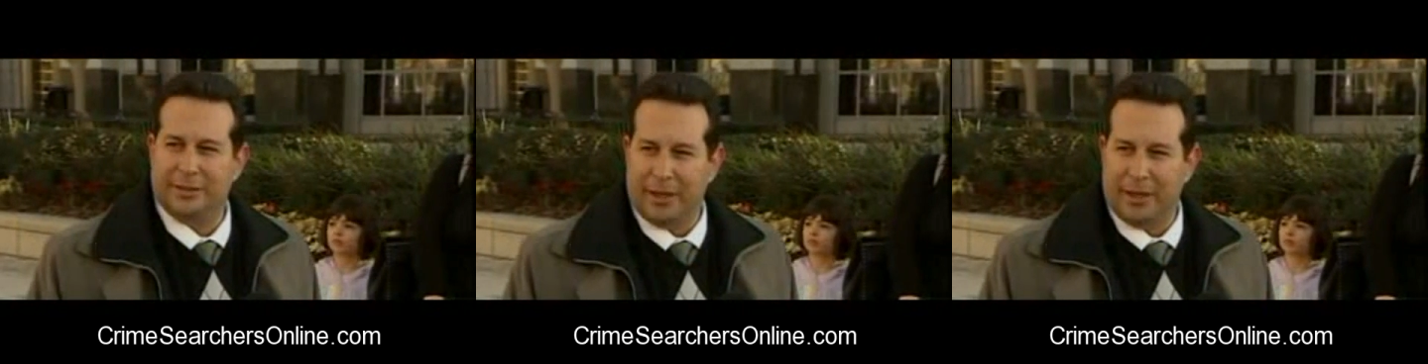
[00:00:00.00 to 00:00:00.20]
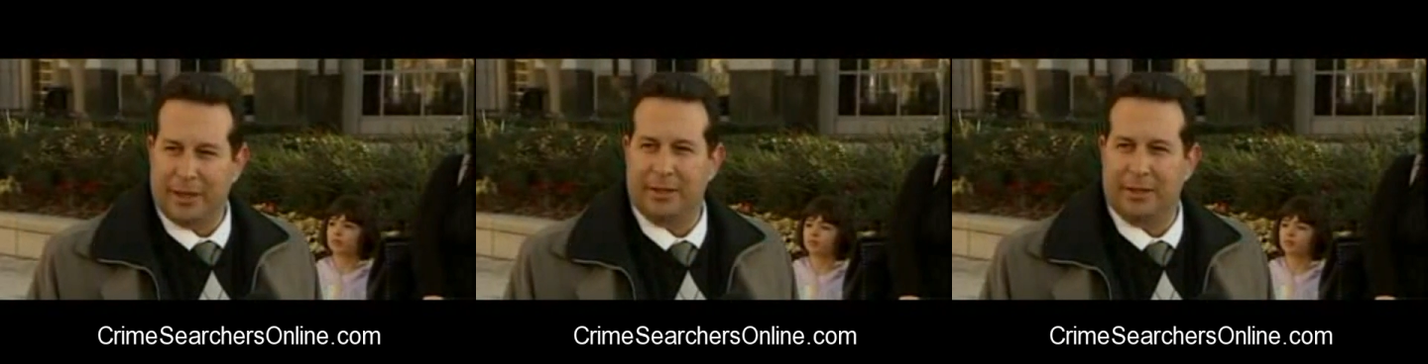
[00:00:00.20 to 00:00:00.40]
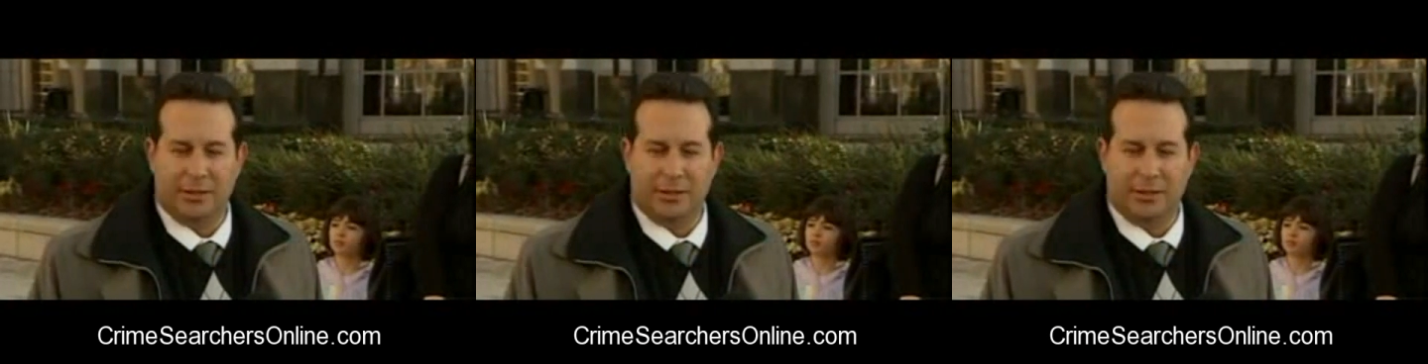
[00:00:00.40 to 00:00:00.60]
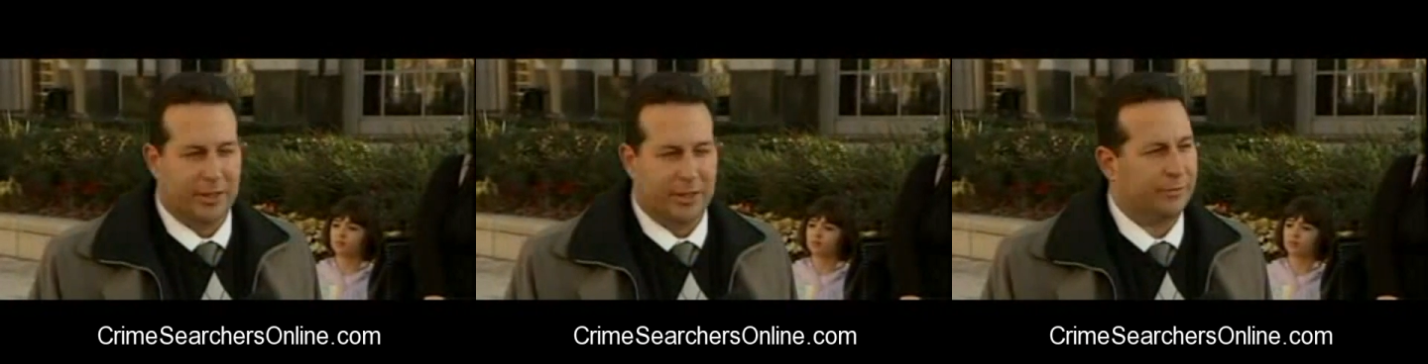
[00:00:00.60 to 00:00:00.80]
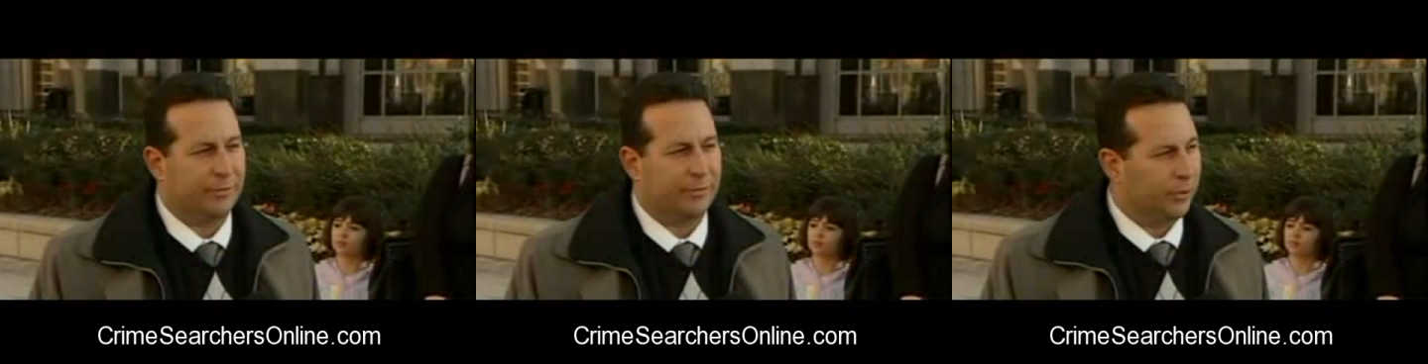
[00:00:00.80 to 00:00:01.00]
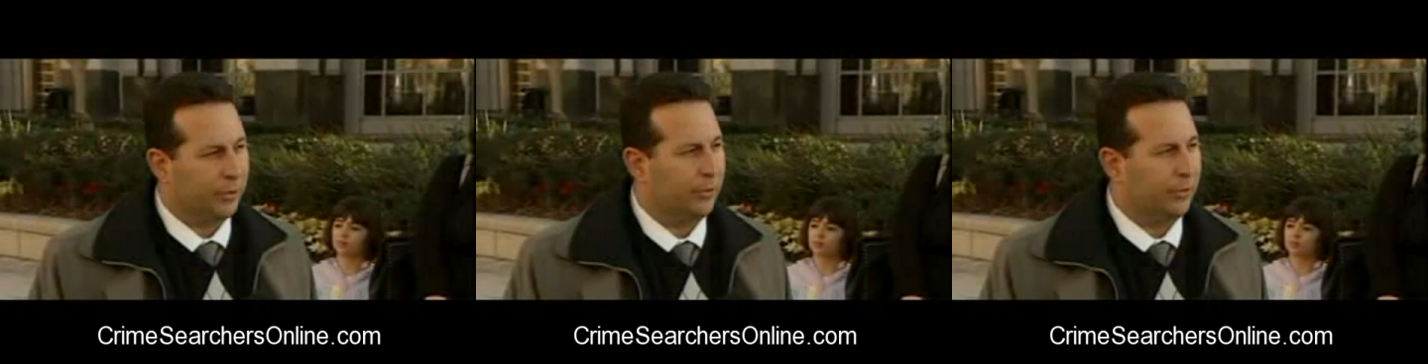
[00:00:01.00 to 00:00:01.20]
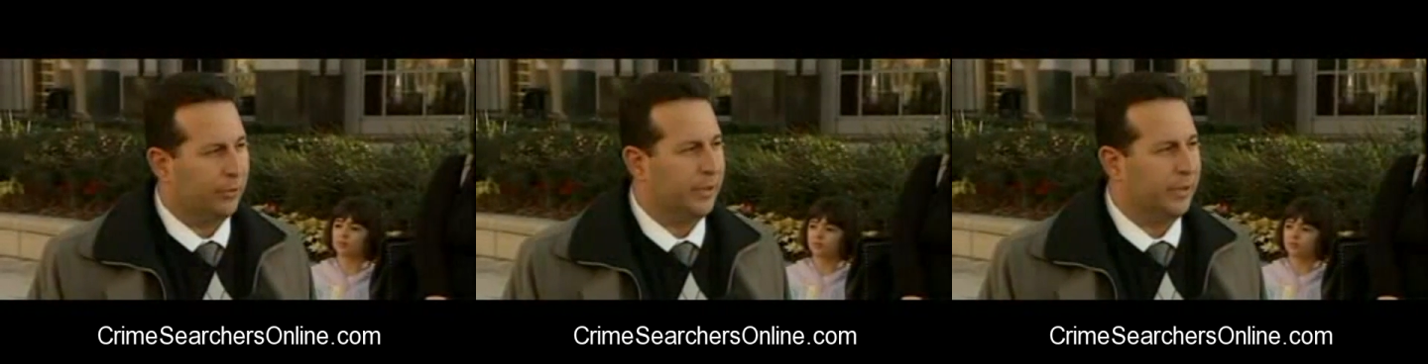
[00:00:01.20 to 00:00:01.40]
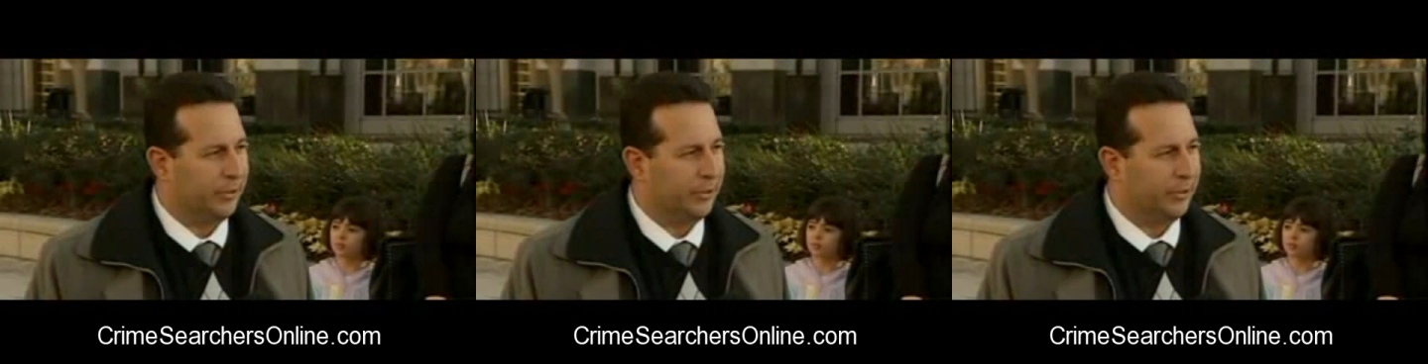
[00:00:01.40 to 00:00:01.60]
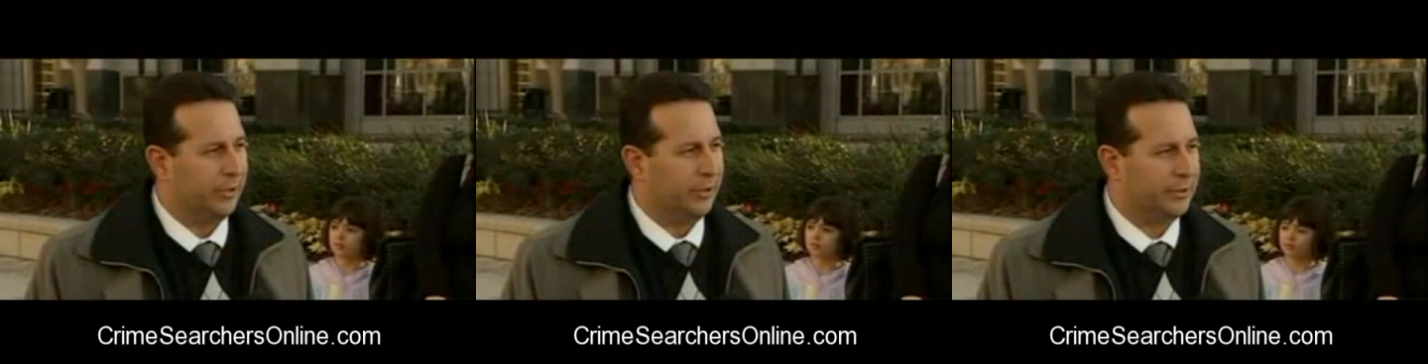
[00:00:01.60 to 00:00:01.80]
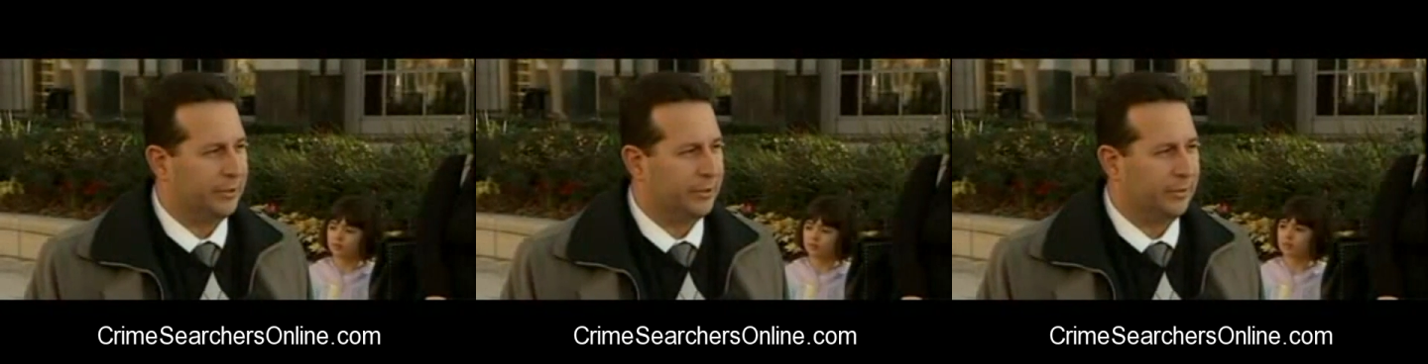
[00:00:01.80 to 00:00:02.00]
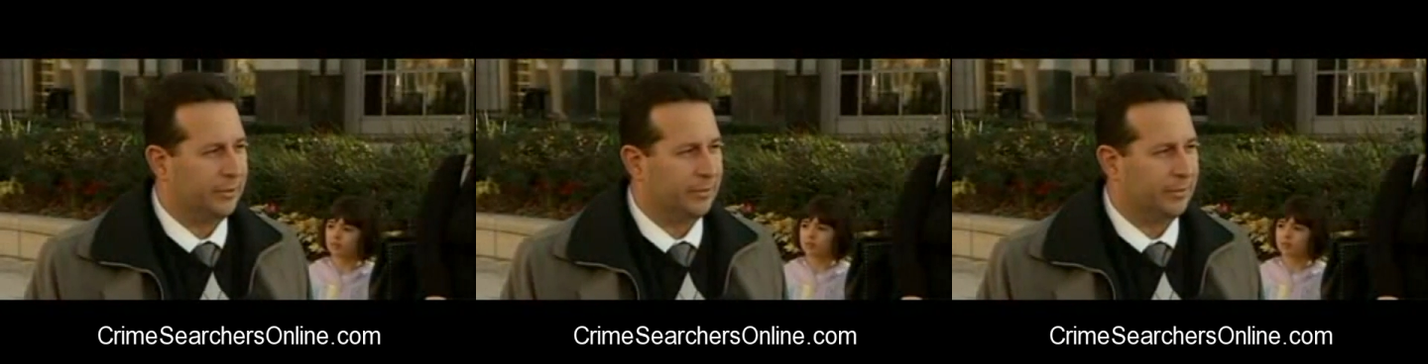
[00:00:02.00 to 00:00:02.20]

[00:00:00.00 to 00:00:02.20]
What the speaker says: to my client, you're going to have to go through me first.